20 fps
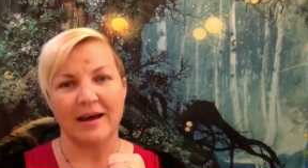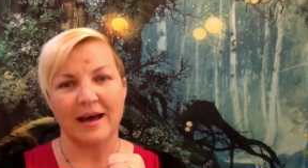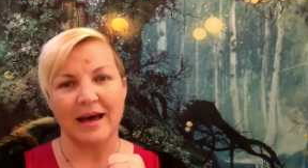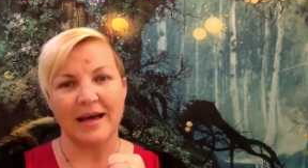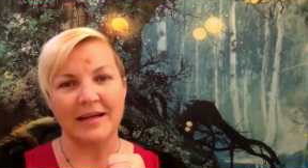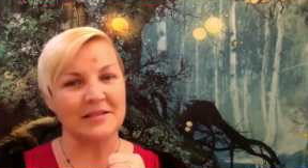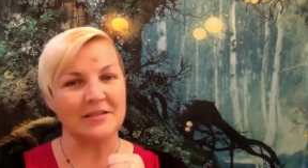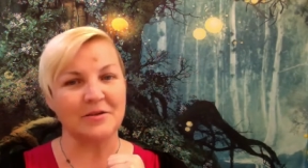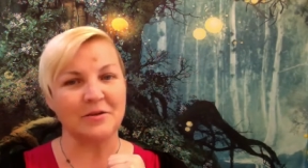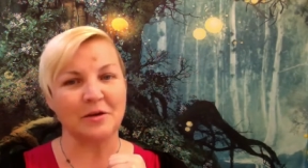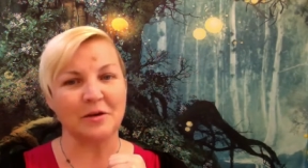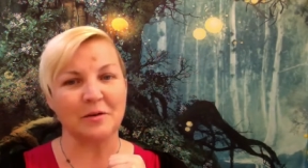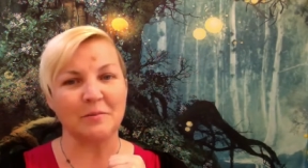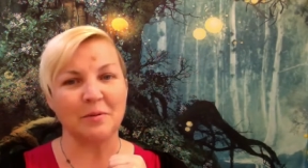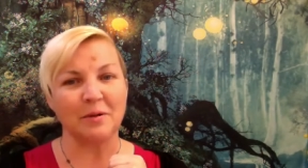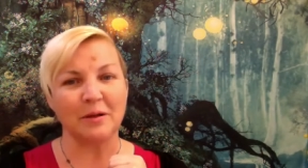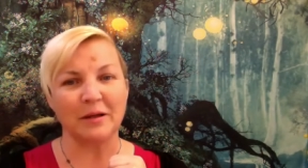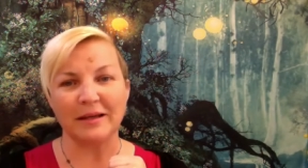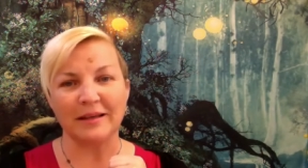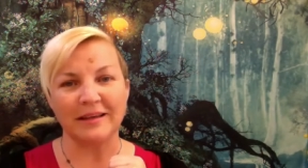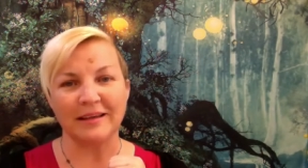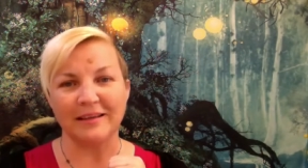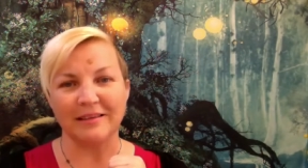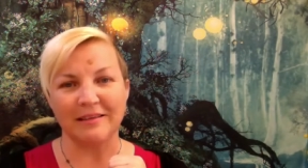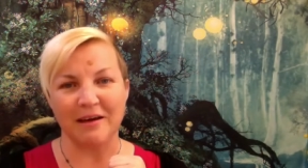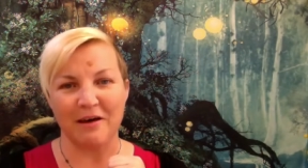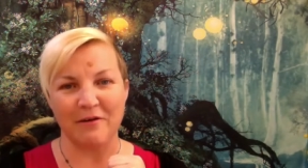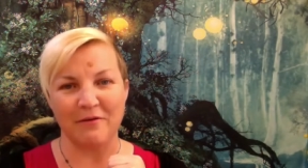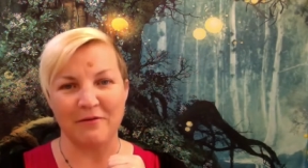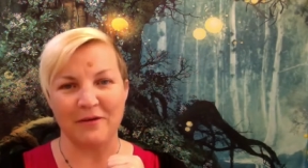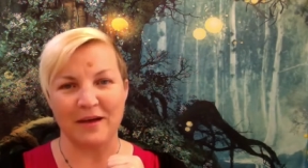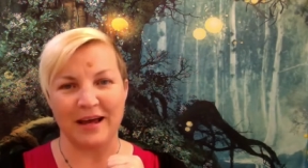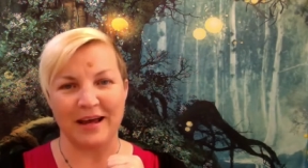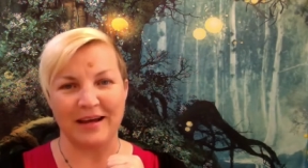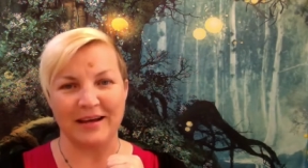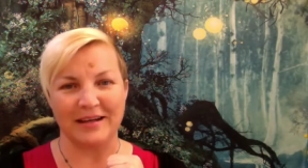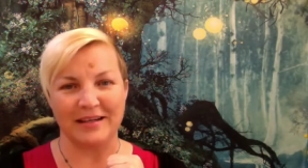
I still completely love and